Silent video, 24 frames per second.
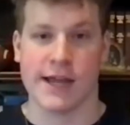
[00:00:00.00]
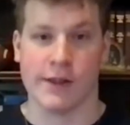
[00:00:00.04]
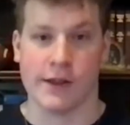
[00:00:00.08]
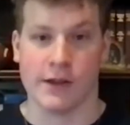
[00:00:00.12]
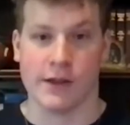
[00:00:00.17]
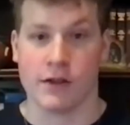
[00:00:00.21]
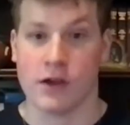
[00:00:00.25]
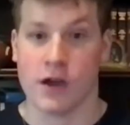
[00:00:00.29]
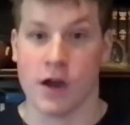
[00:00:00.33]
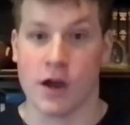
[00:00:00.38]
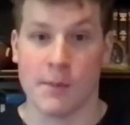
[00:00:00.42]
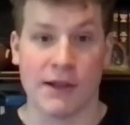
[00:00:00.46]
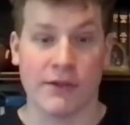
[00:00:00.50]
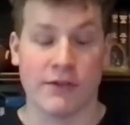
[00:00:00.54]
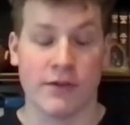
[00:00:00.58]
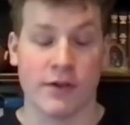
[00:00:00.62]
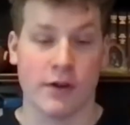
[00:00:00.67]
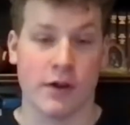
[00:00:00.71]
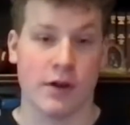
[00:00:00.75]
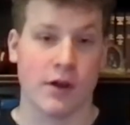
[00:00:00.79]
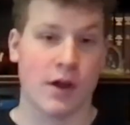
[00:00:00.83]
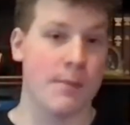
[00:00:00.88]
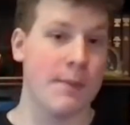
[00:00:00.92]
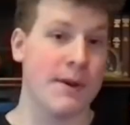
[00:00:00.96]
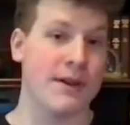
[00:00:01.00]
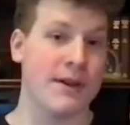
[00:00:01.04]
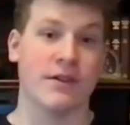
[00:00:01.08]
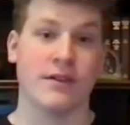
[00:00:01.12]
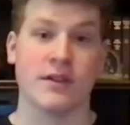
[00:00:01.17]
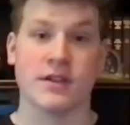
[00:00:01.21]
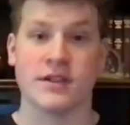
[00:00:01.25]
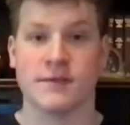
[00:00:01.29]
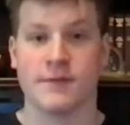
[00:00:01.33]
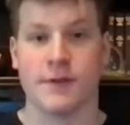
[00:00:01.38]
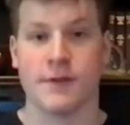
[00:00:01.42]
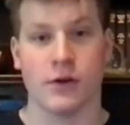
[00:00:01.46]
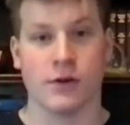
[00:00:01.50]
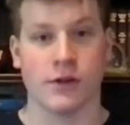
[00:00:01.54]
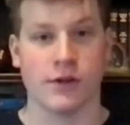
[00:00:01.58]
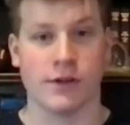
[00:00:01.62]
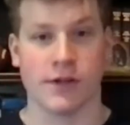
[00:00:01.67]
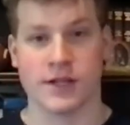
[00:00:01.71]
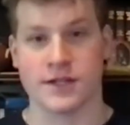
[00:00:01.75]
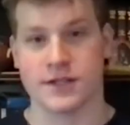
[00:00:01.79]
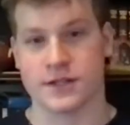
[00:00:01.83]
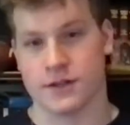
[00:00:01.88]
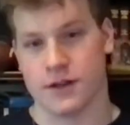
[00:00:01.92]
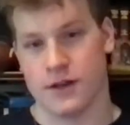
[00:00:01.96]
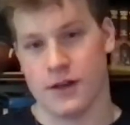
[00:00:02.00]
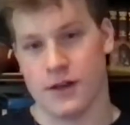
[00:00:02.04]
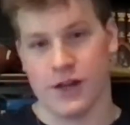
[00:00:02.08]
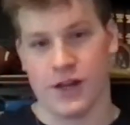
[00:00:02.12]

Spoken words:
Like, come out to this field and let's